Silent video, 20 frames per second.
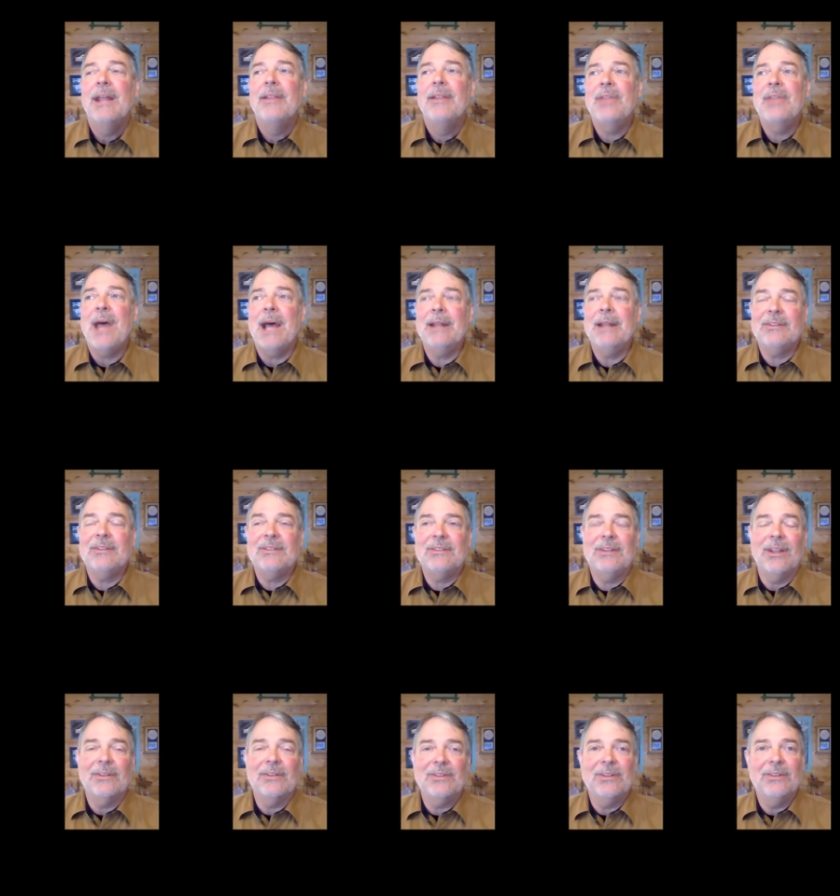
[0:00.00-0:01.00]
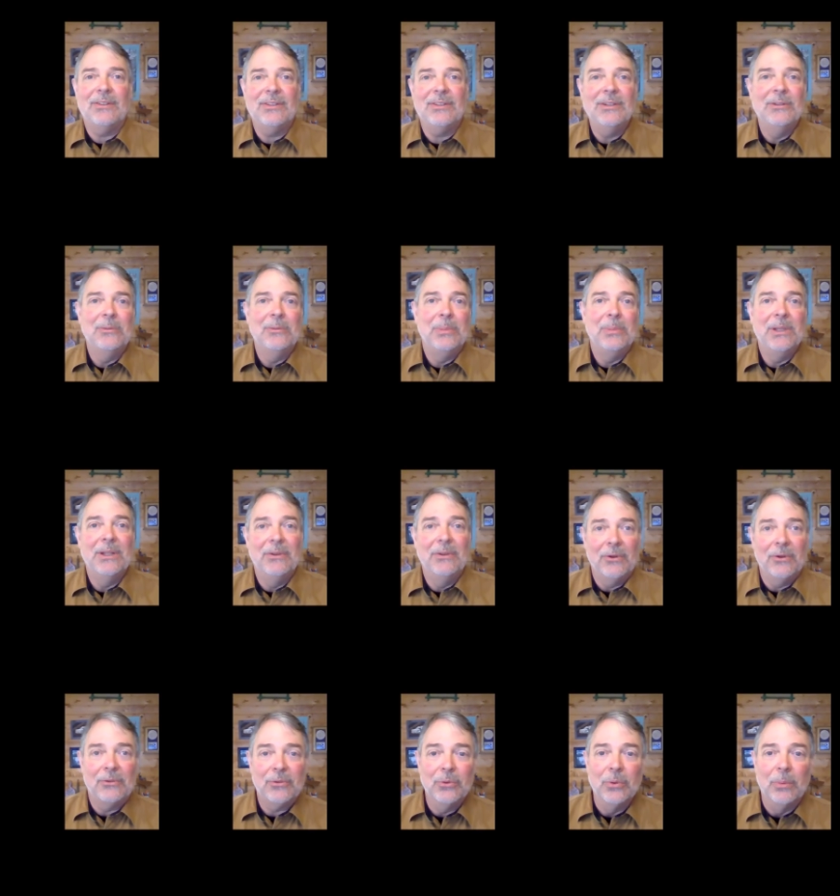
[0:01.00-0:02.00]
That doesn't seem to be in
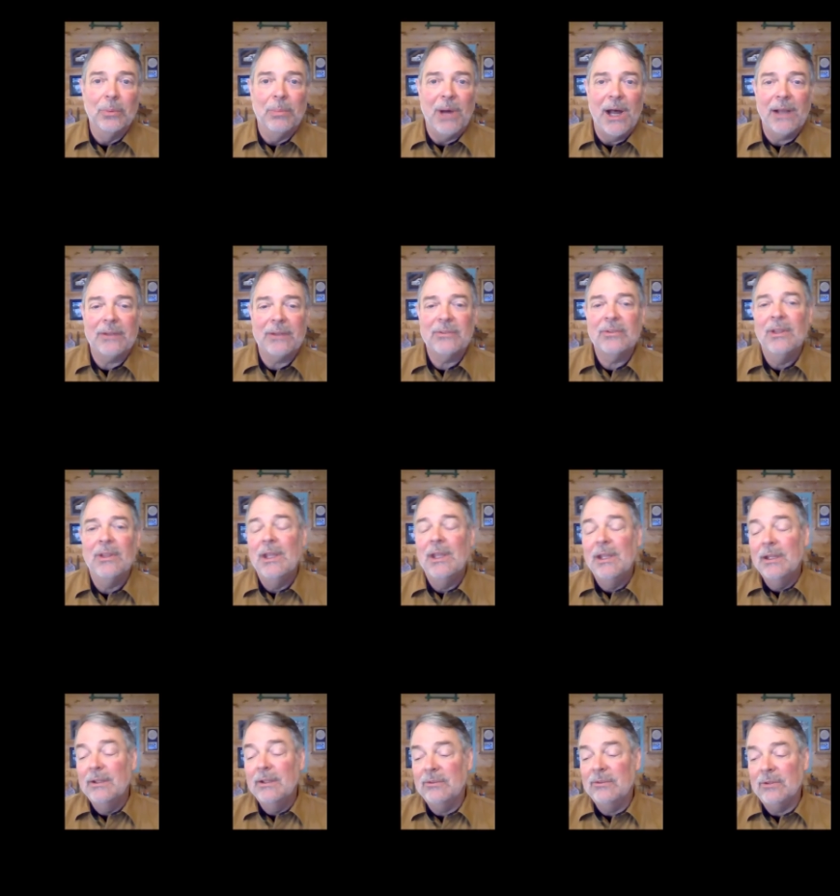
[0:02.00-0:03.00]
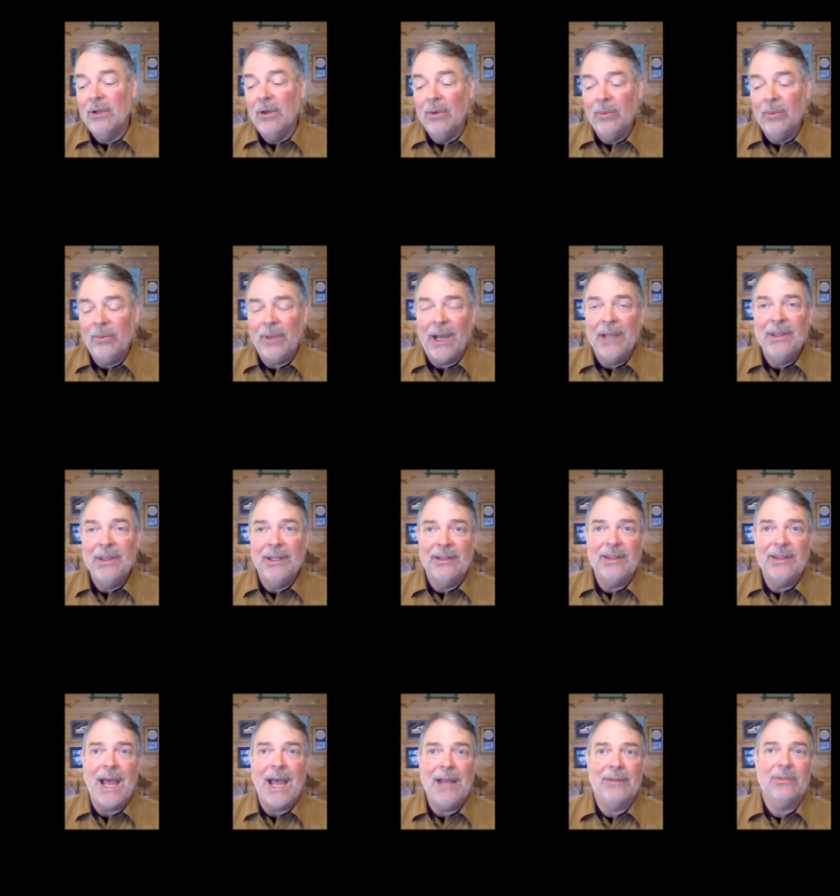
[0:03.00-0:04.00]
their toolbox. So I think
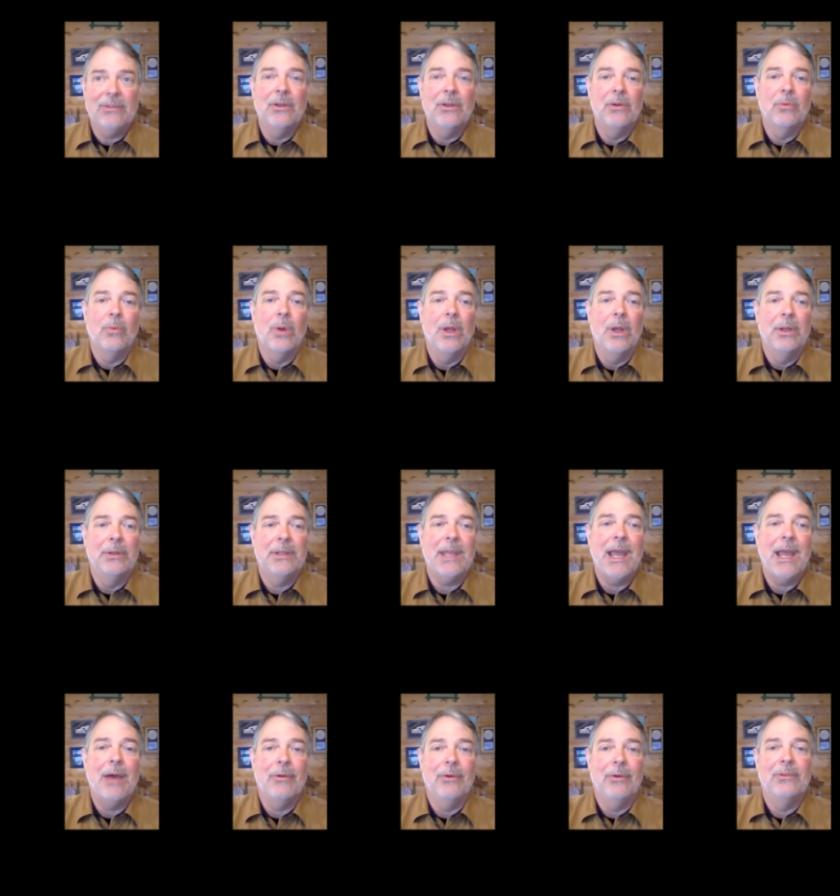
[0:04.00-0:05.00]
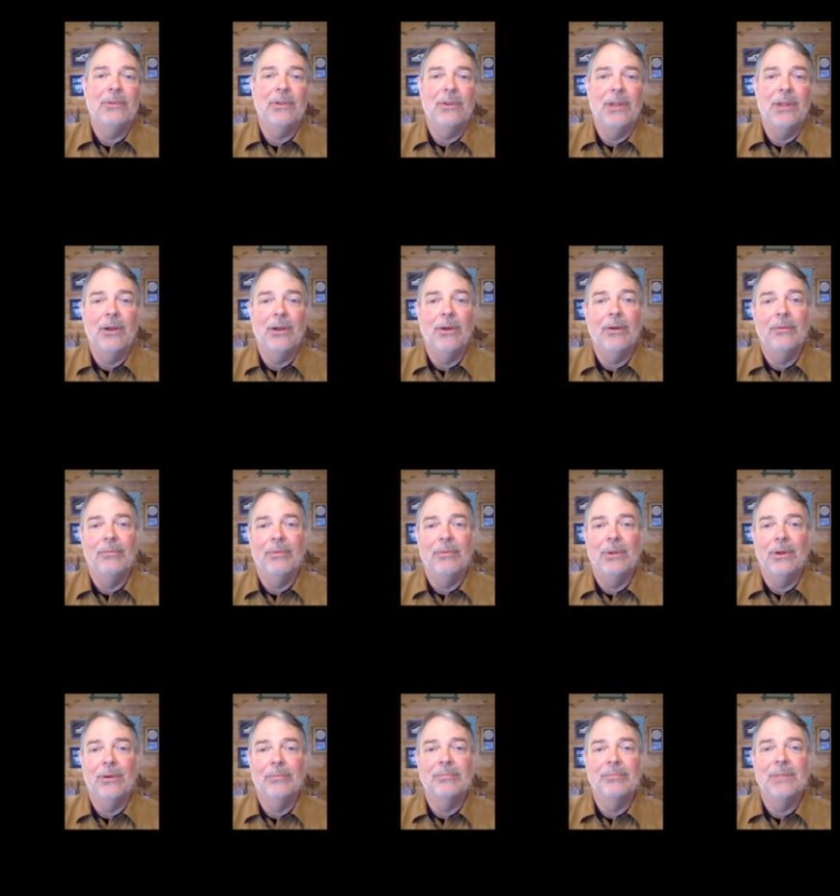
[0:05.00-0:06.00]
that's going to run counter to
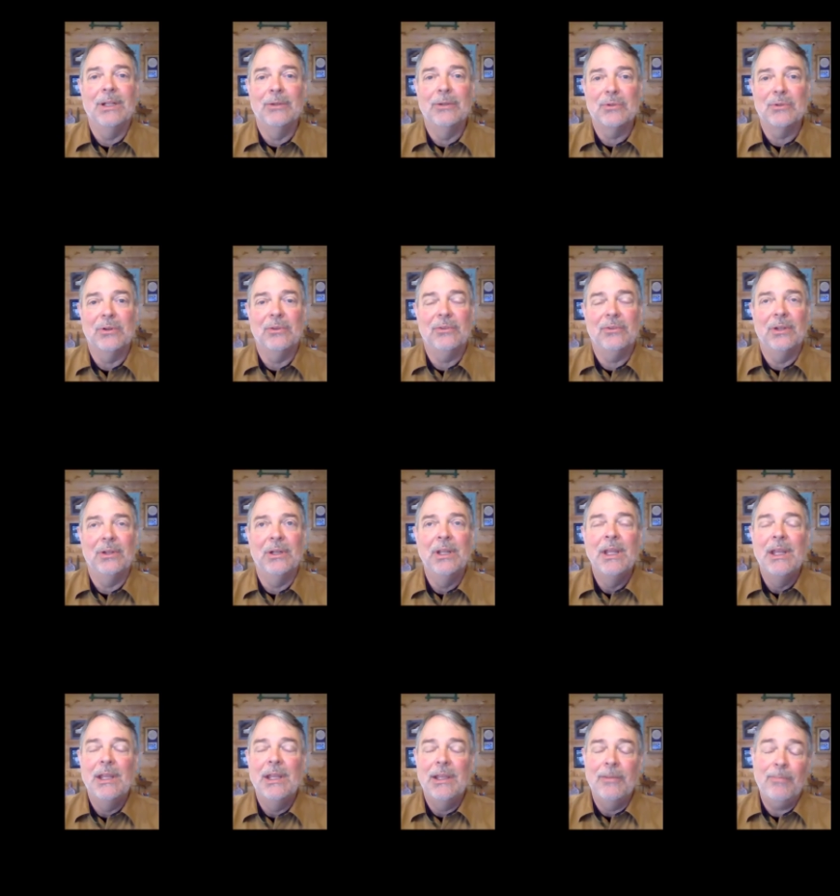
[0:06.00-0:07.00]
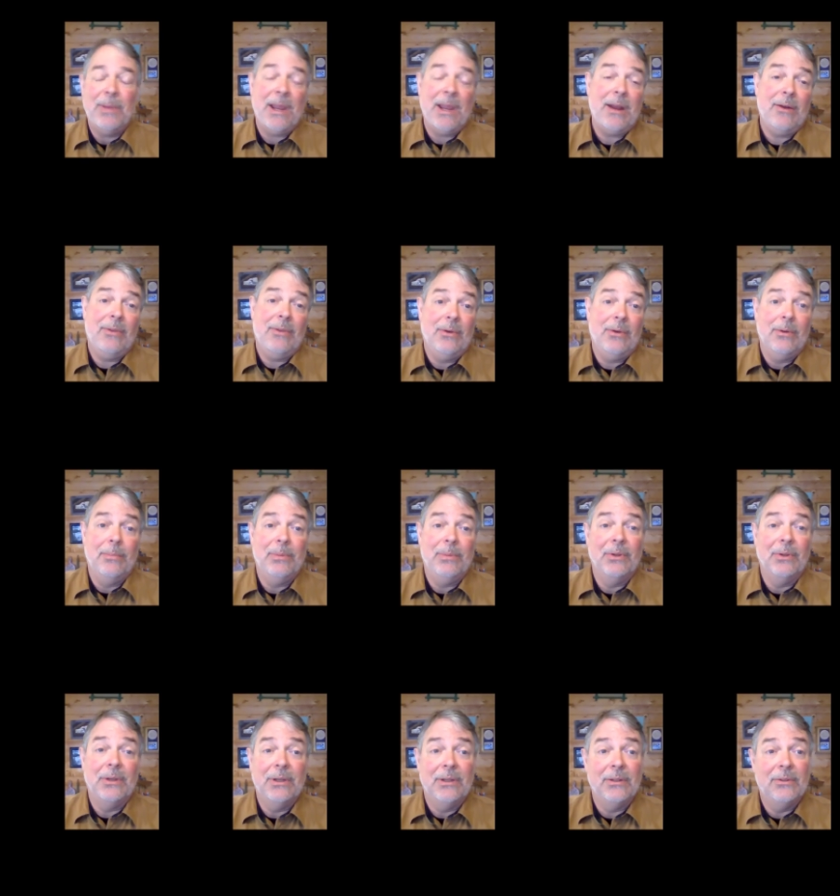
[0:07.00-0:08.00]
their interests and impair their
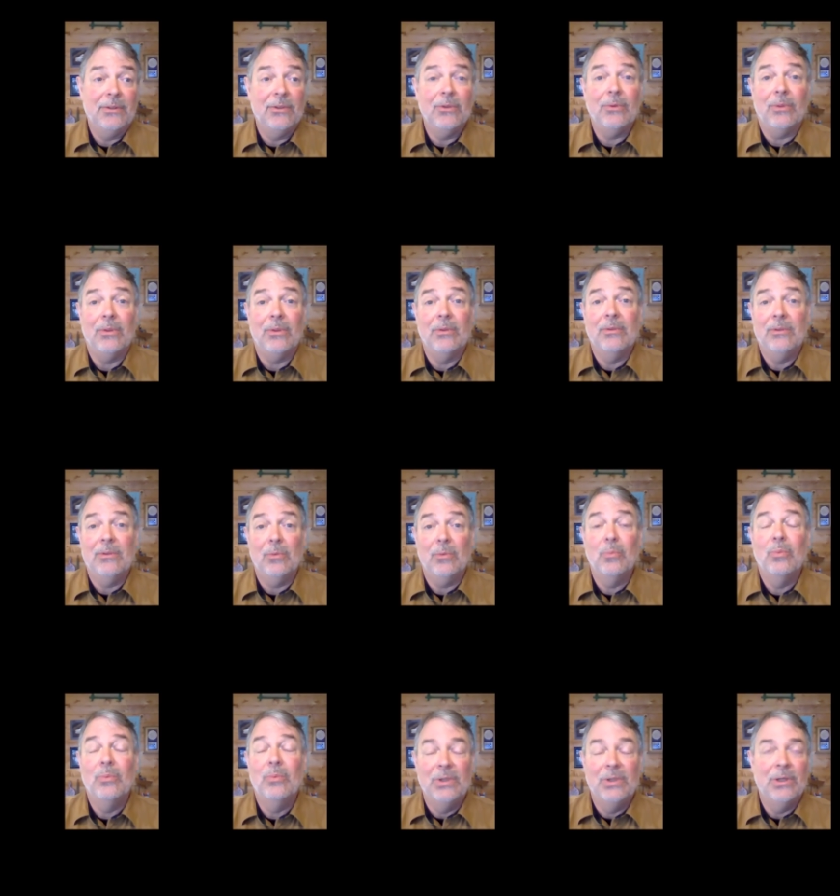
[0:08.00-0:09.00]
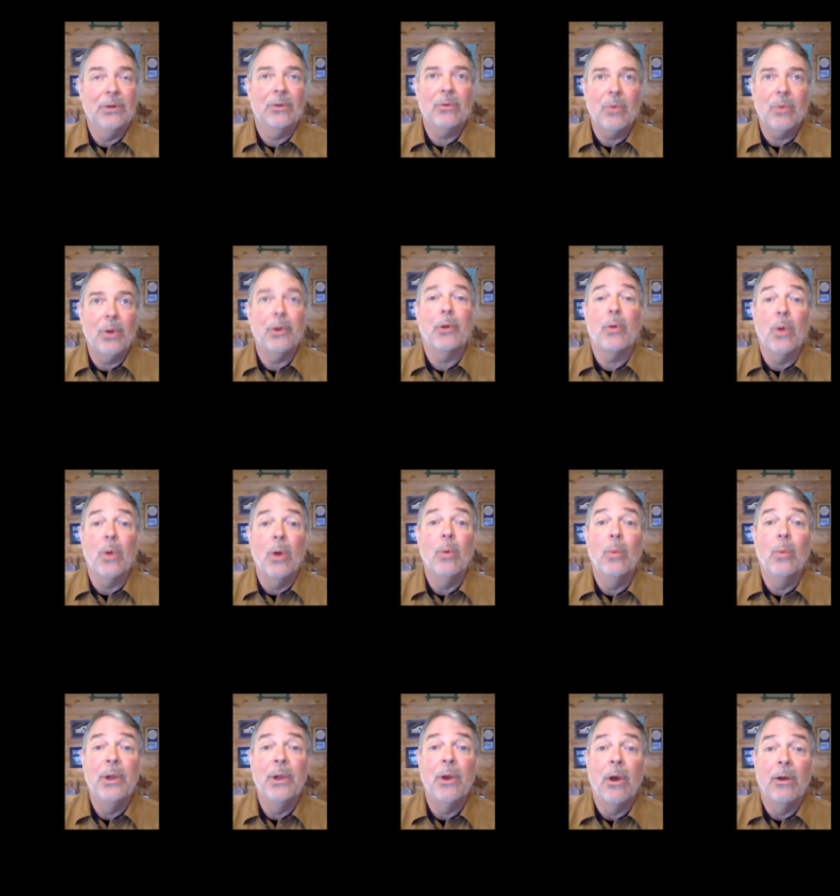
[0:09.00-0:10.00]
ability to quote
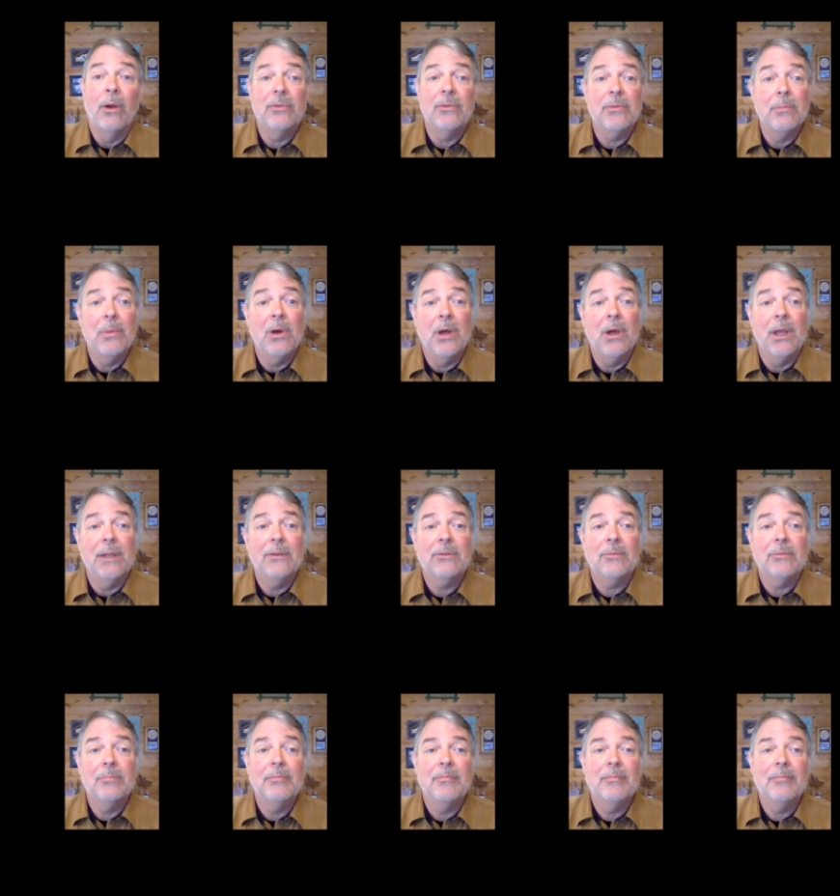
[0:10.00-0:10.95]
unquote win hearts and minds.